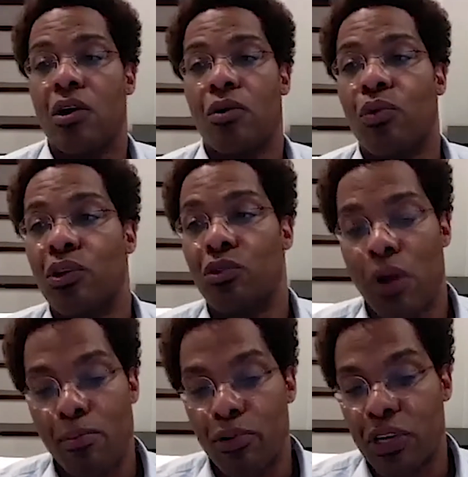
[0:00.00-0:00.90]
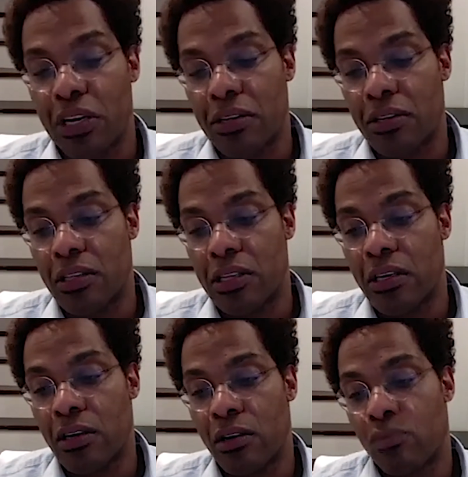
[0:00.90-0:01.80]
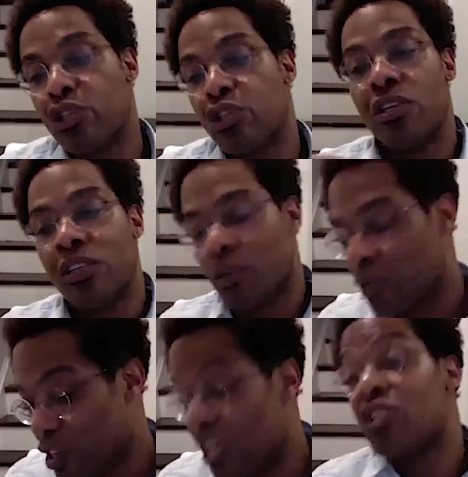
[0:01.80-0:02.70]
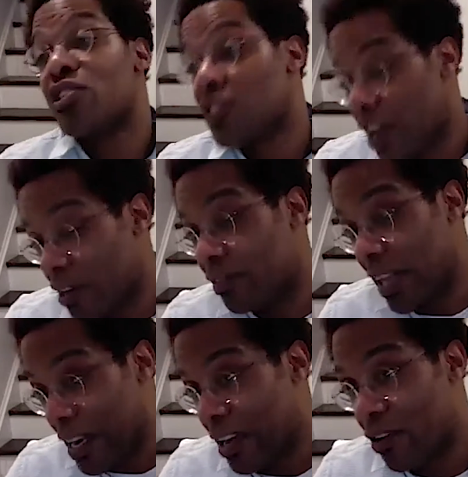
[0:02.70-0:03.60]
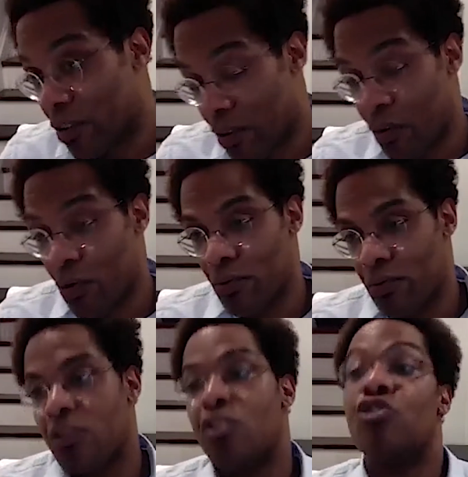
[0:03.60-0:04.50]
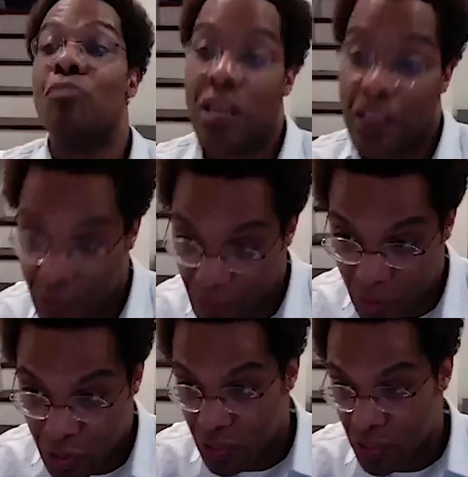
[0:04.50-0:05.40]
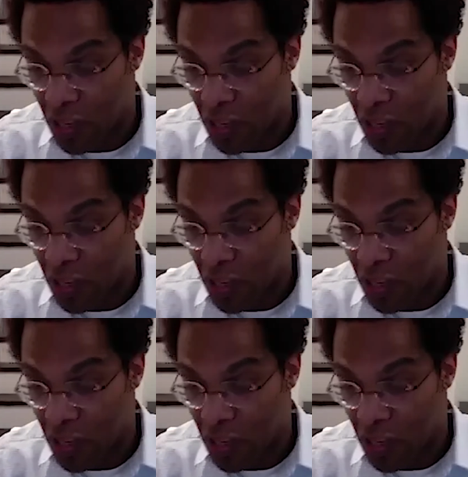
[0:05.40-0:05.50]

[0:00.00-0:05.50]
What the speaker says: we do represent the origination side of lending, or the new money, which is